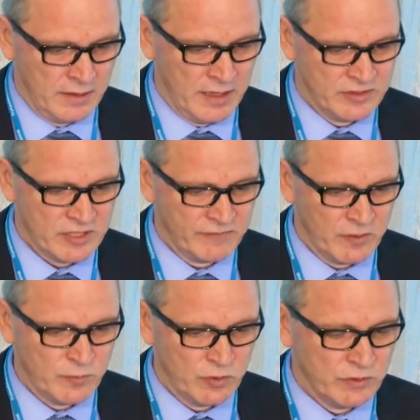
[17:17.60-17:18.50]
HF
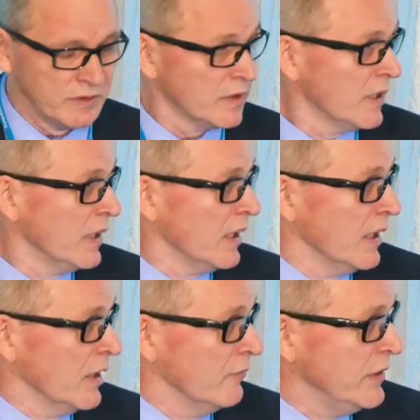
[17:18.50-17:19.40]
component.
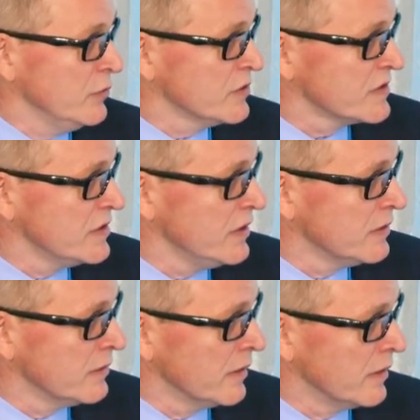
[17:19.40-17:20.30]
We used
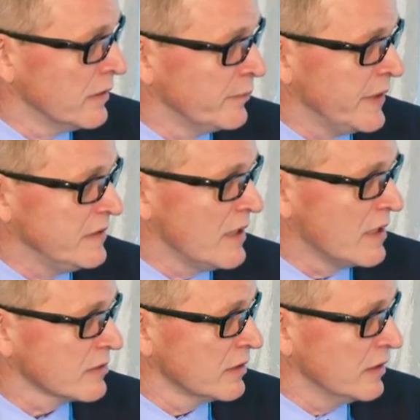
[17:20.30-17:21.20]
here a
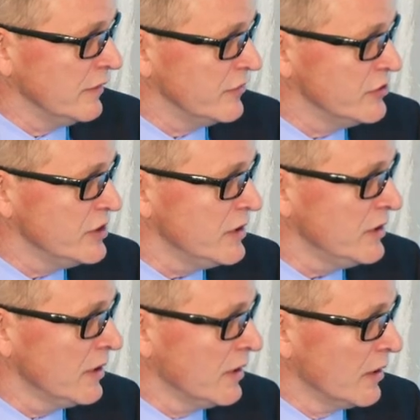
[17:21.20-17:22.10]
pediatric
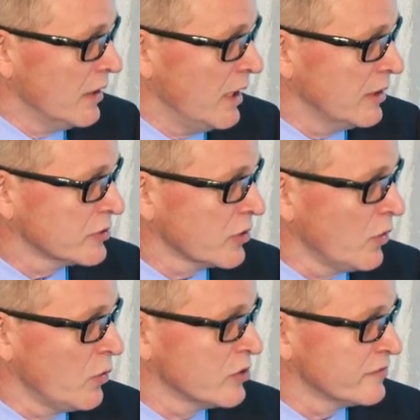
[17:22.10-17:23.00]
ECG
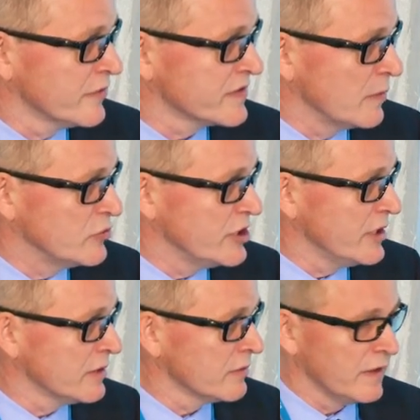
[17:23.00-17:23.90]
electrode with some
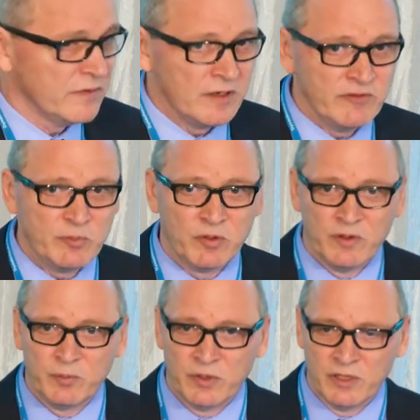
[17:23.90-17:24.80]
gel, and then we
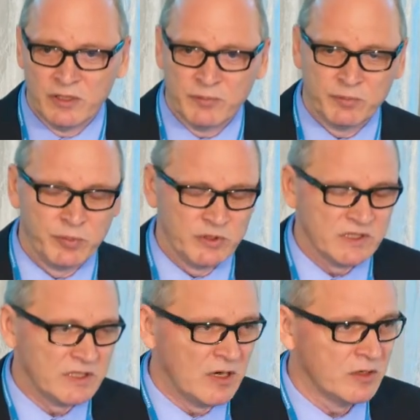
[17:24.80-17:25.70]
put
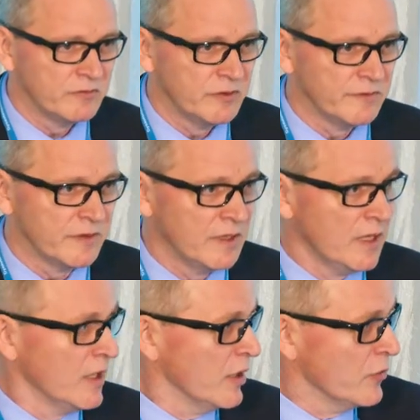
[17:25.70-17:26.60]
it down with a
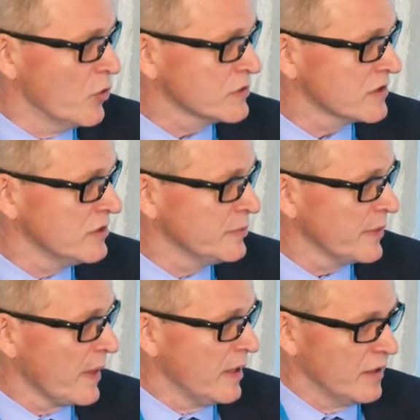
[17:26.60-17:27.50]
nose
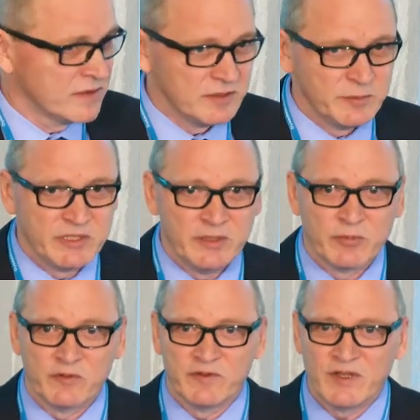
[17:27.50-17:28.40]
clip. It's a little bit
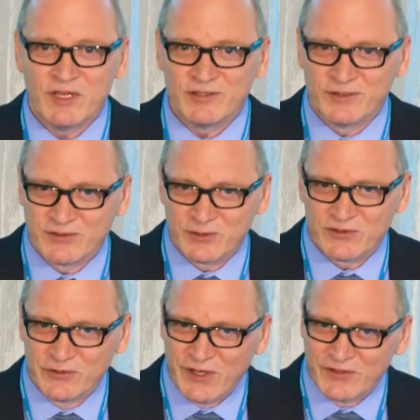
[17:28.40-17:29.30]
improvisation. It looks
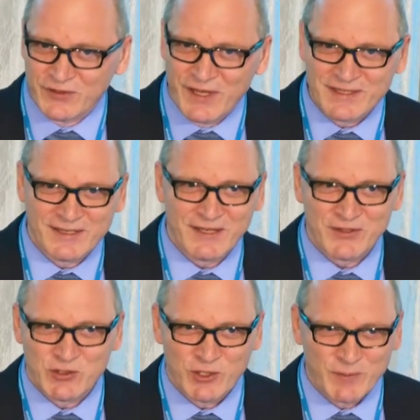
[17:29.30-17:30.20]
so not so nice like
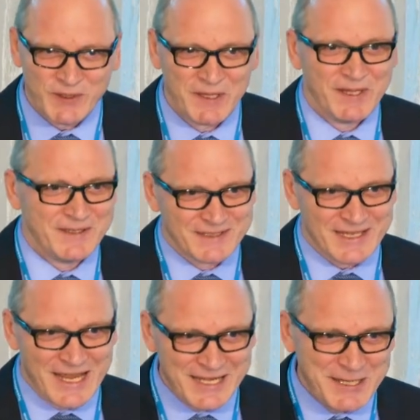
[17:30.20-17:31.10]
the German
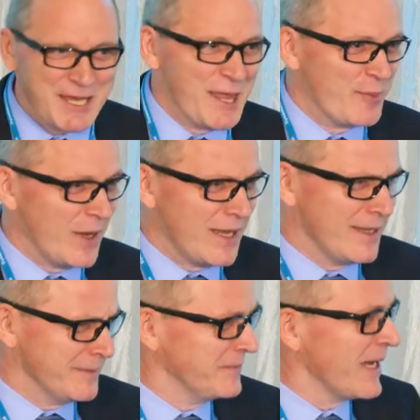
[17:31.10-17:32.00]
design,
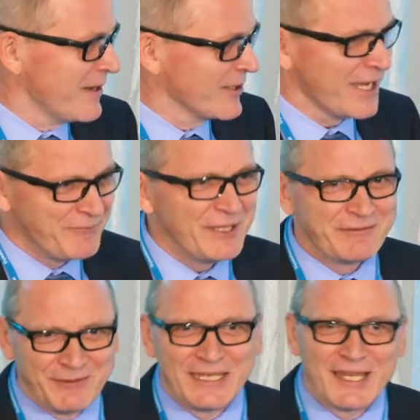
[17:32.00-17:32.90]
but okay,
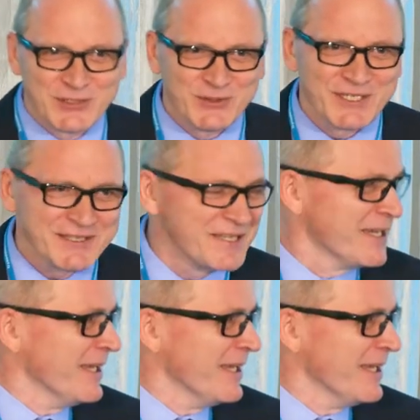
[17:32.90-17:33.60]
we get to this.